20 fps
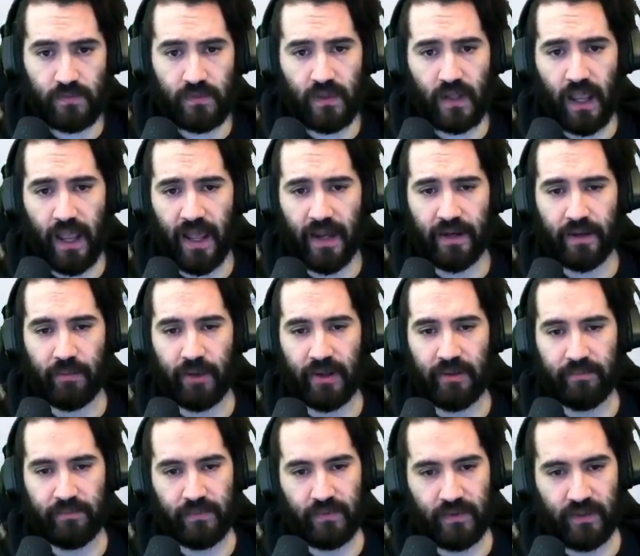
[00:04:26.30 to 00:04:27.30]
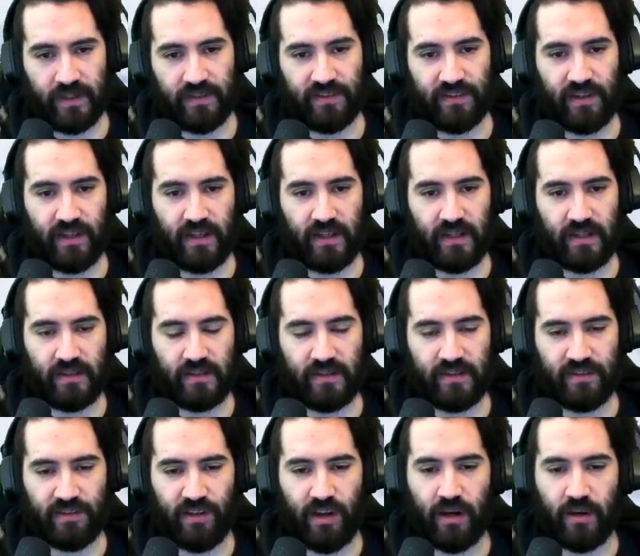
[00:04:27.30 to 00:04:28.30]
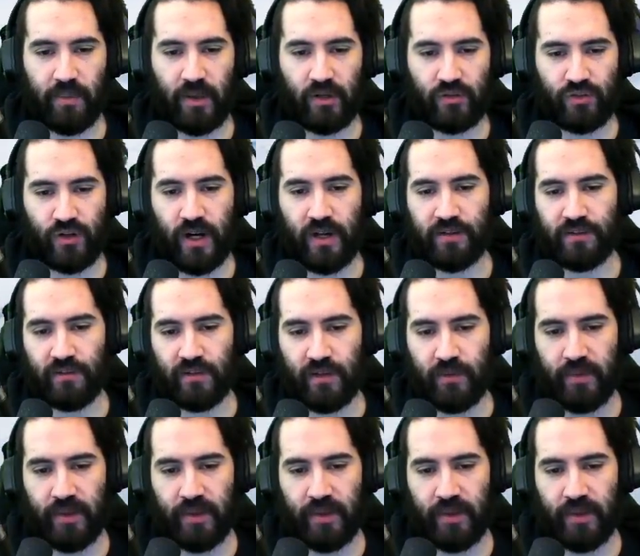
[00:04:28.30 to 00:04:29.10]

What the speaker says: anyway, let's talk about trials a little bit,